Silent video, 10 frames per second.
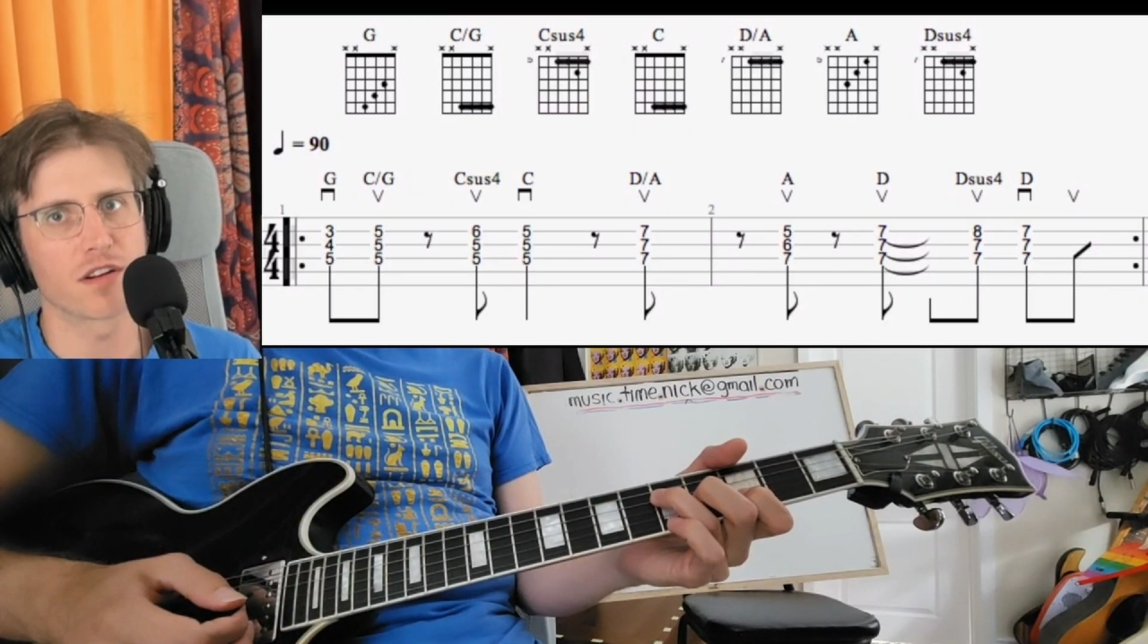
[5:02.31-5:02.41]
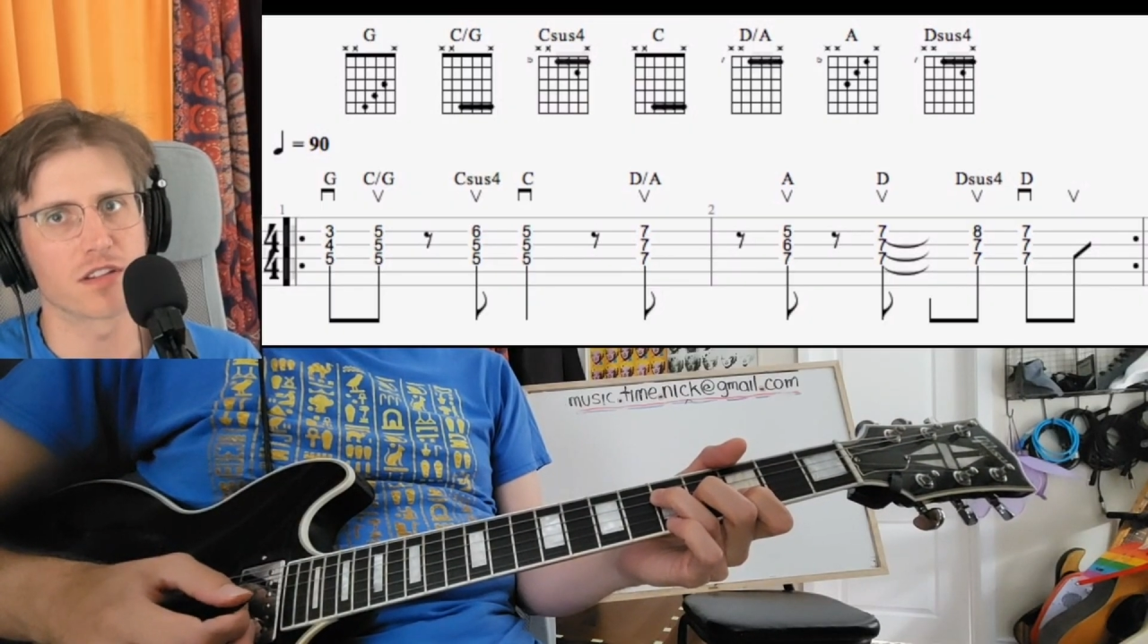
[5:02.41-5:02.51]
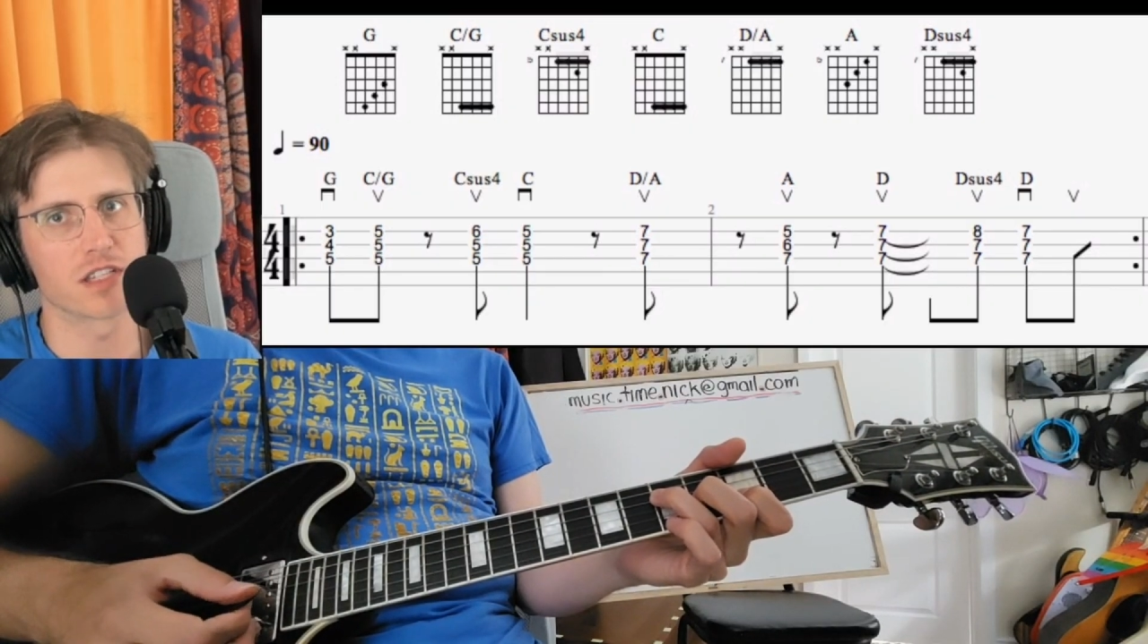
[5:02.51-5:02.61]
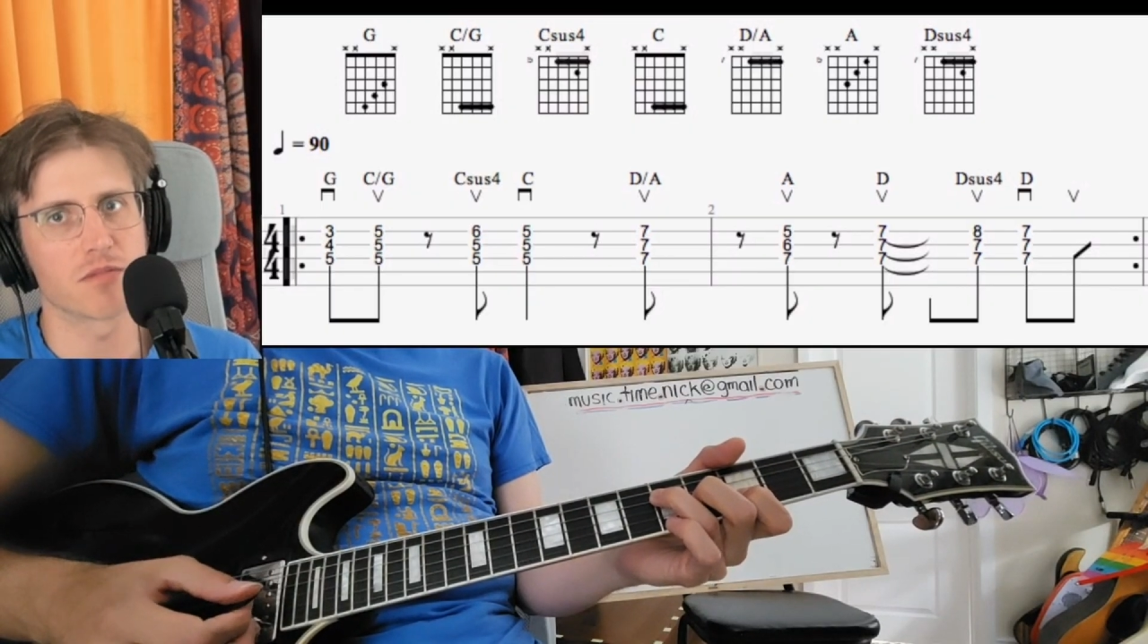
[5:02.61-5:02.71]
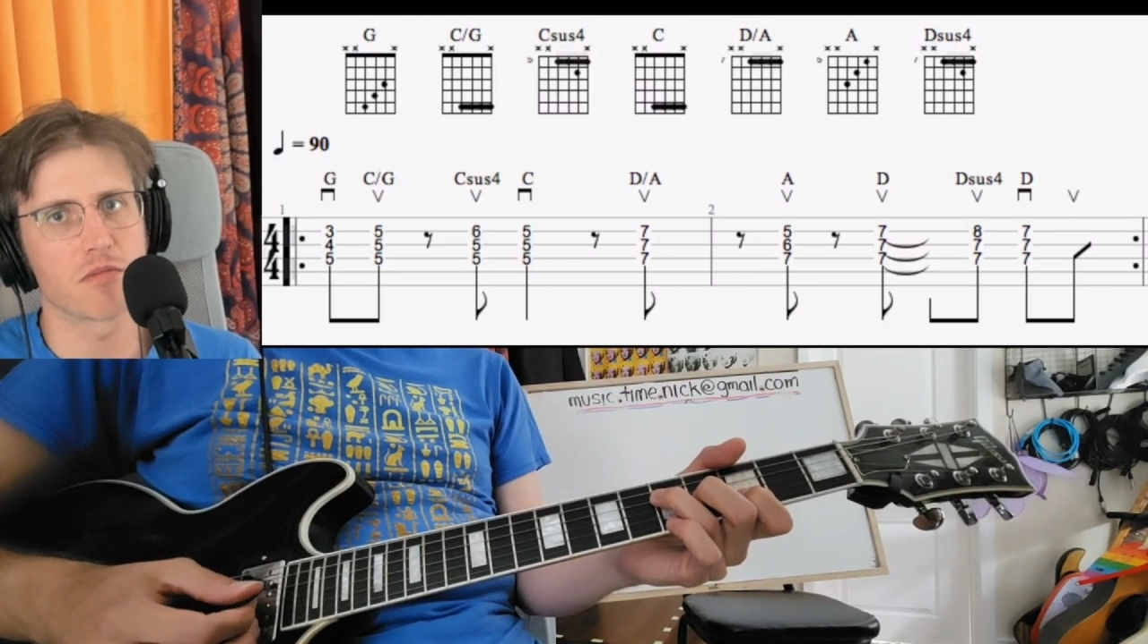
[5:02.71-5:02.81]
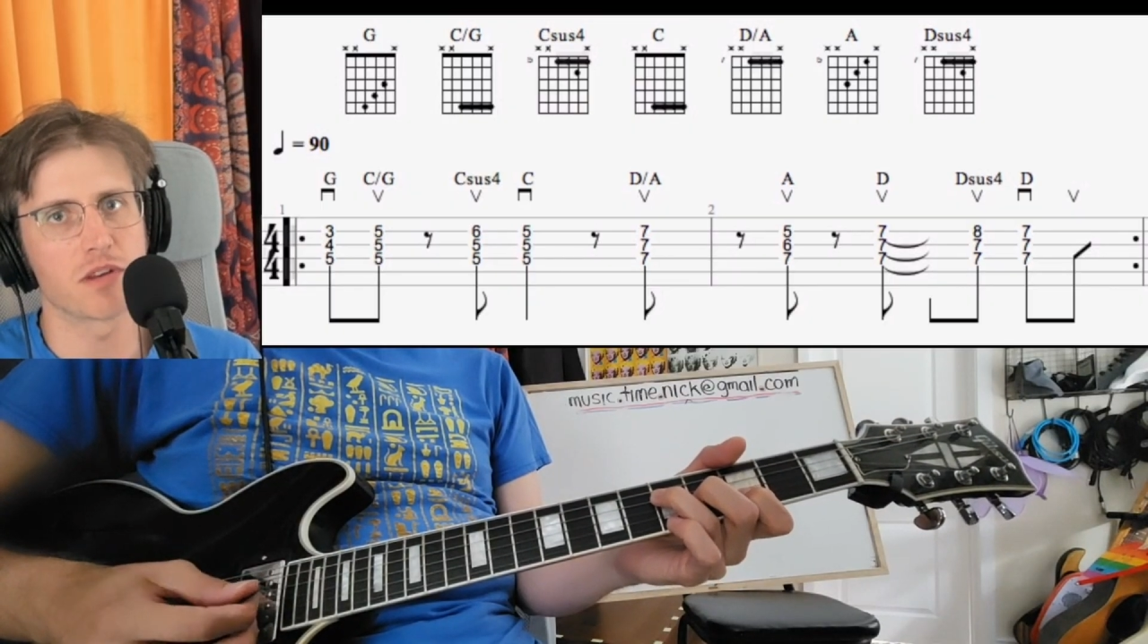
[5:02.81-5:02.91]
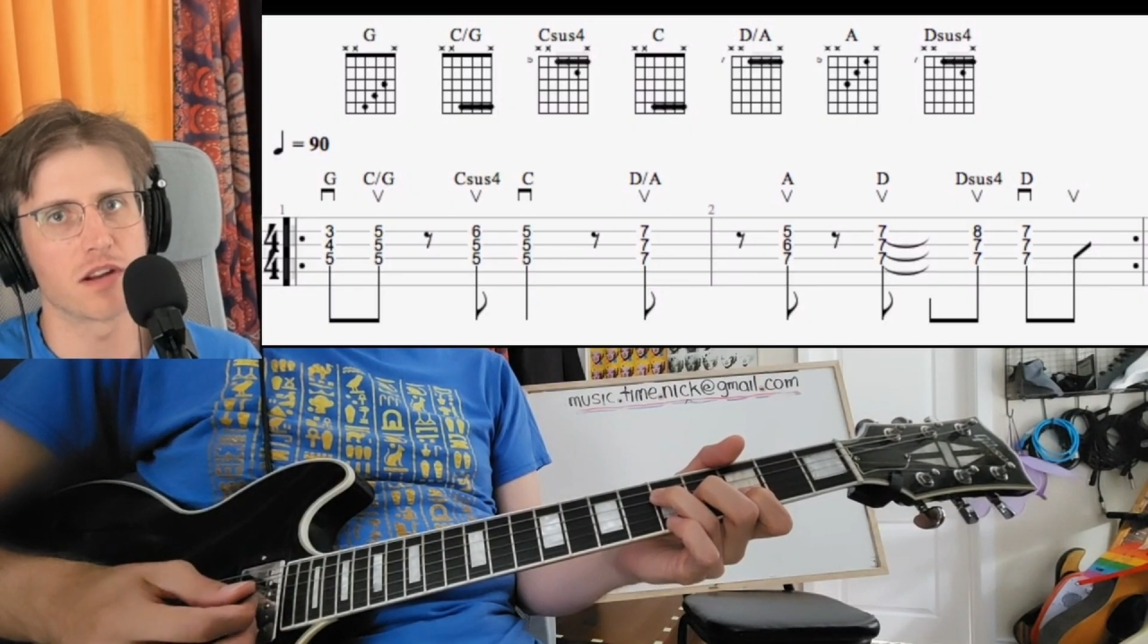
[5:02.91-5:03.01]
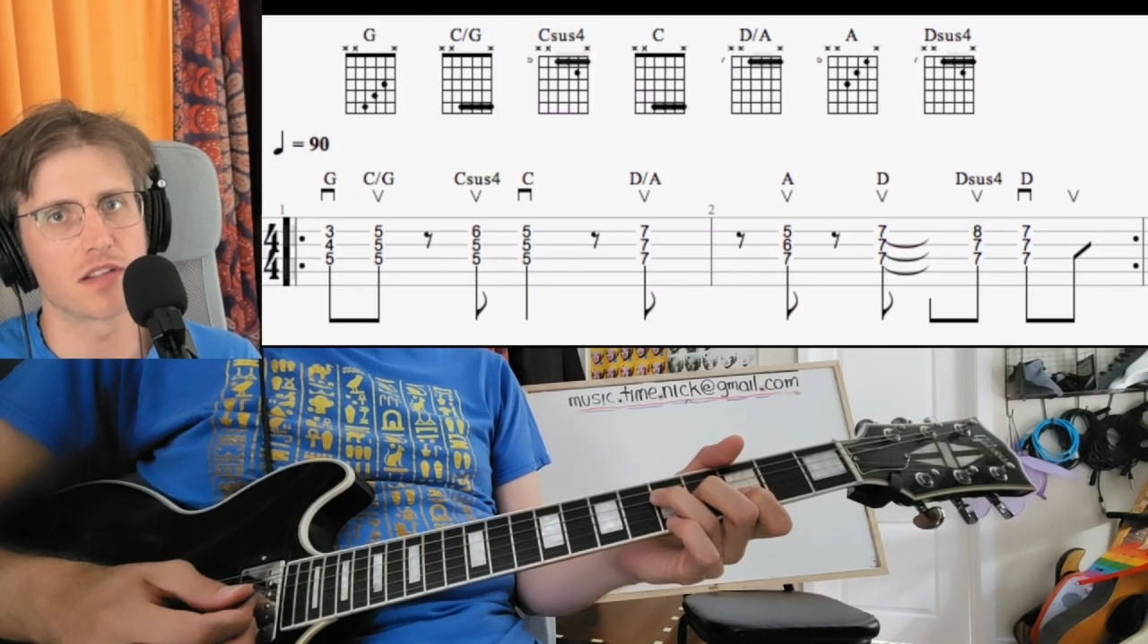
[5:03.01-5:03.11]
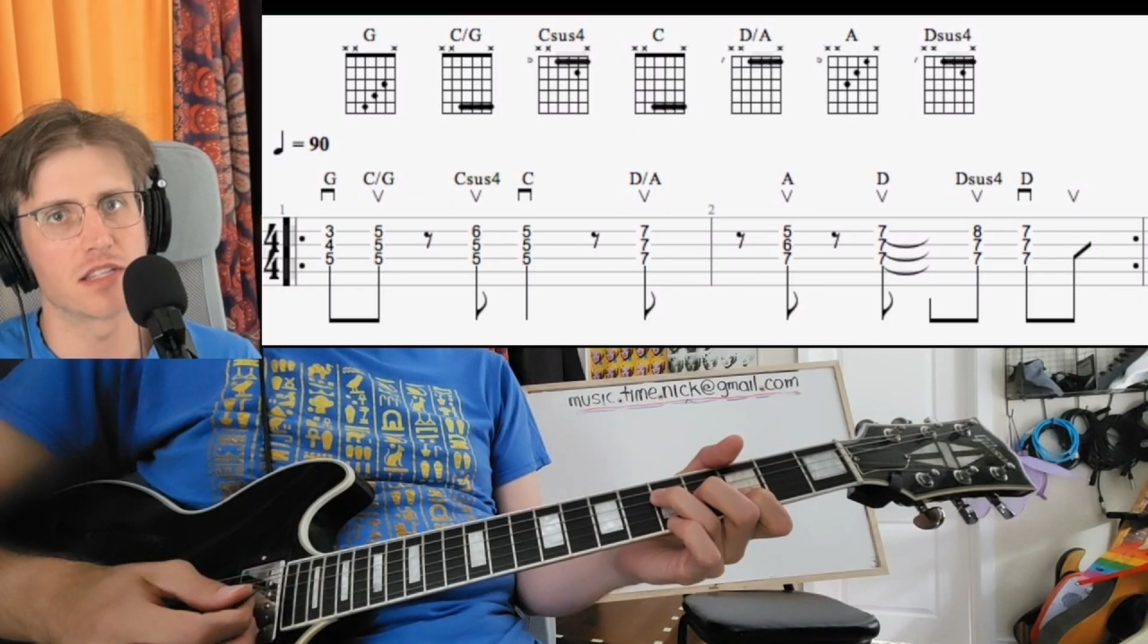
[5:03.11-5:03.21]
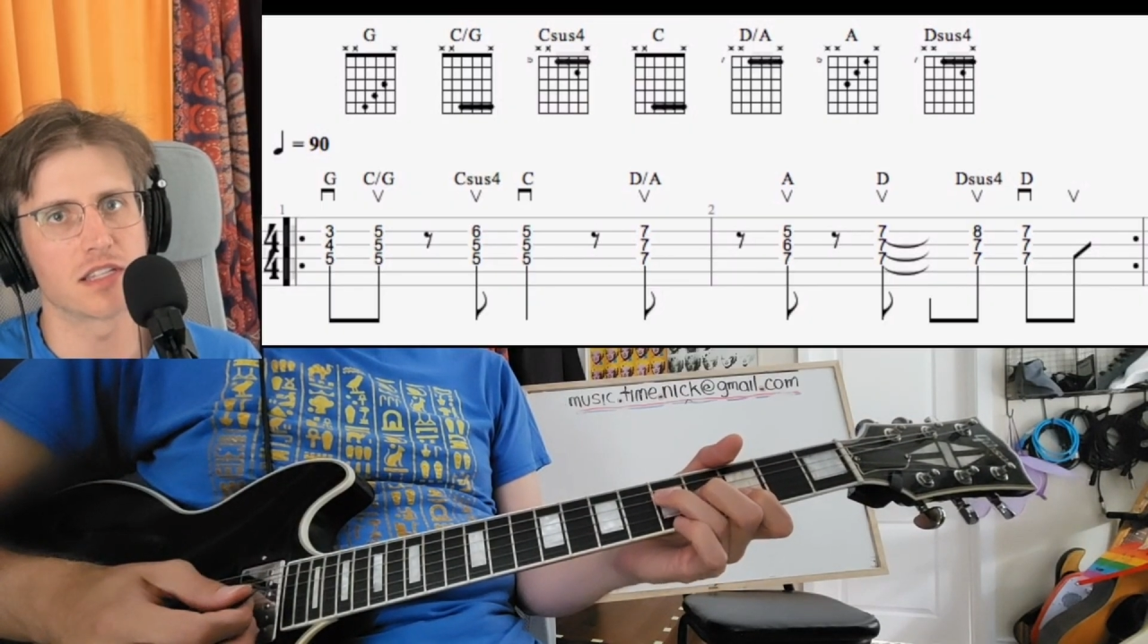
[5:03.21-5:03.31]
and see what we
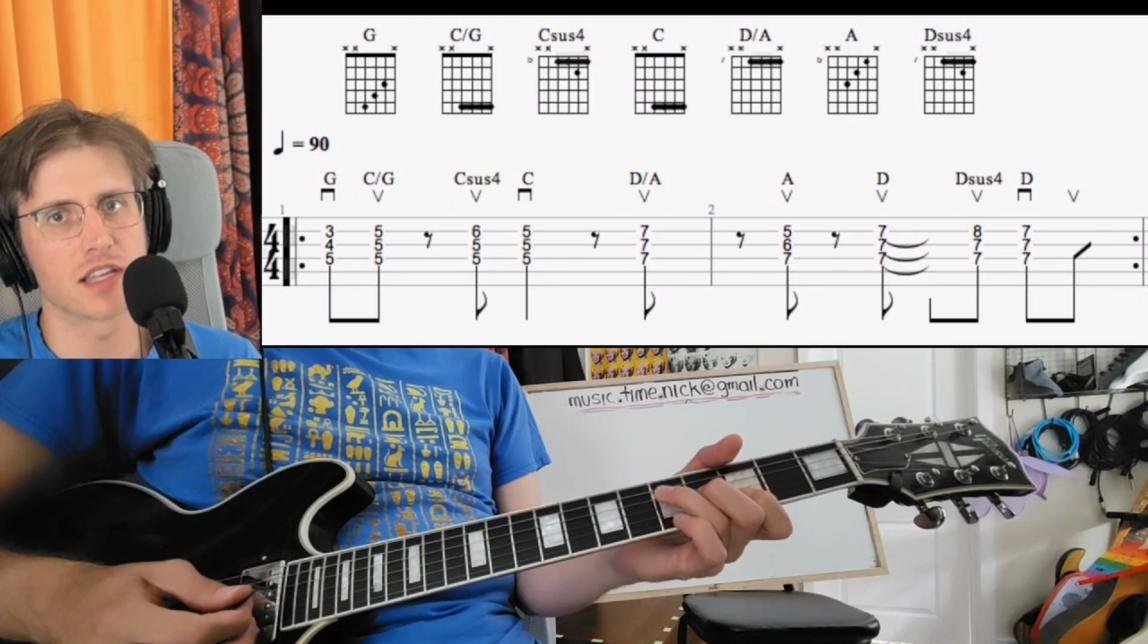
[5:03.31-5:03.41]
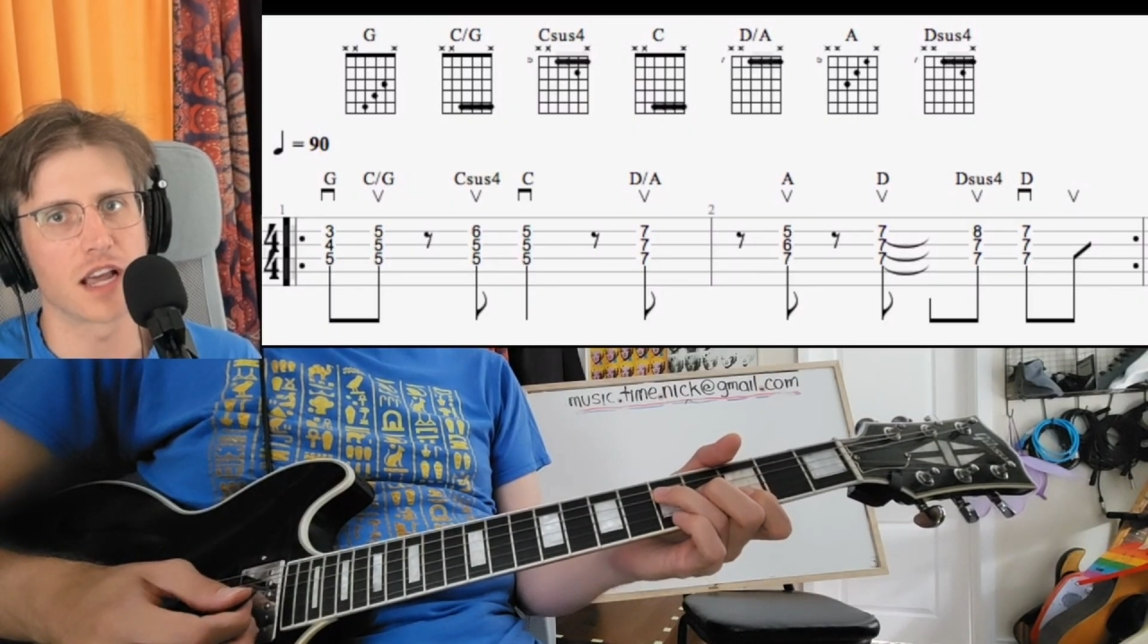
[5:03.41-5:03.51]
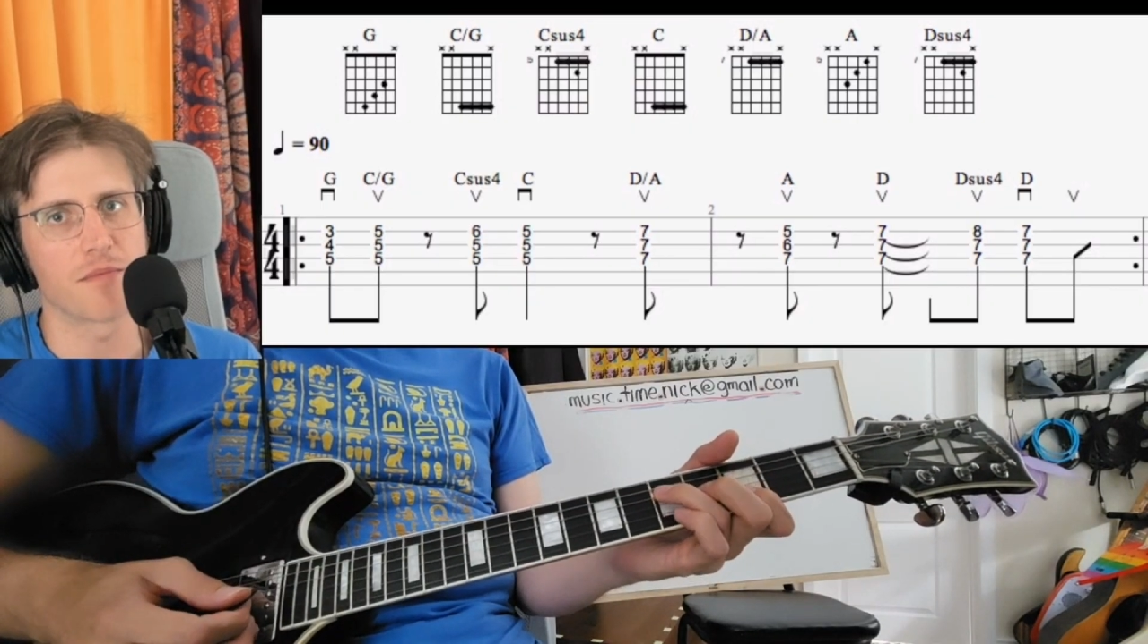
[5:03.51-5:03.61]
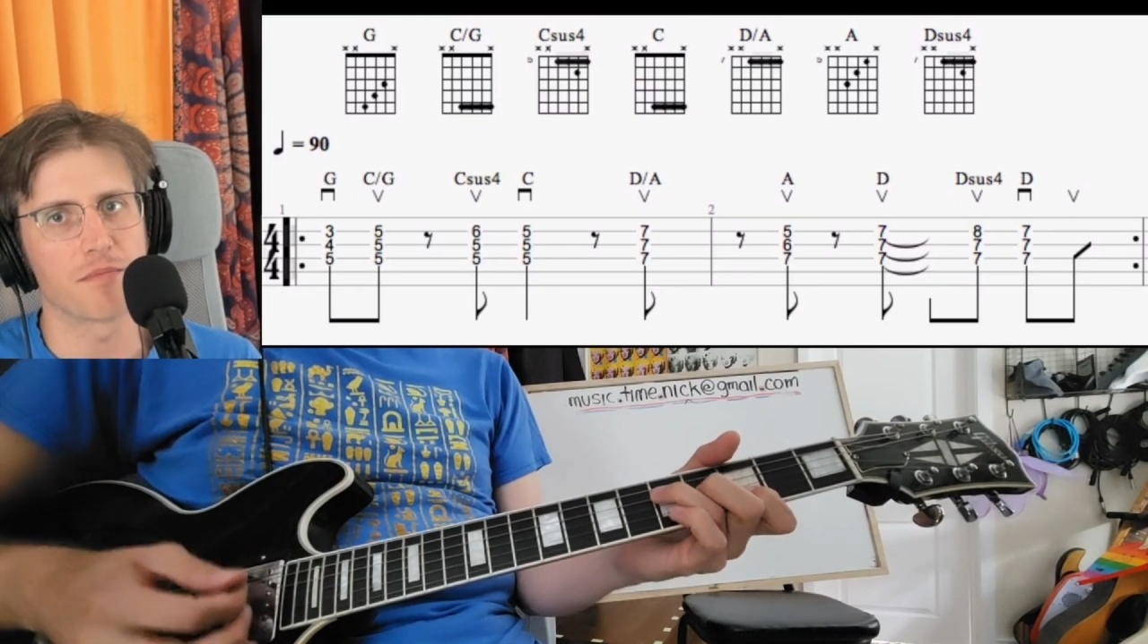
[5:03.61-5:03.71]
notice this time.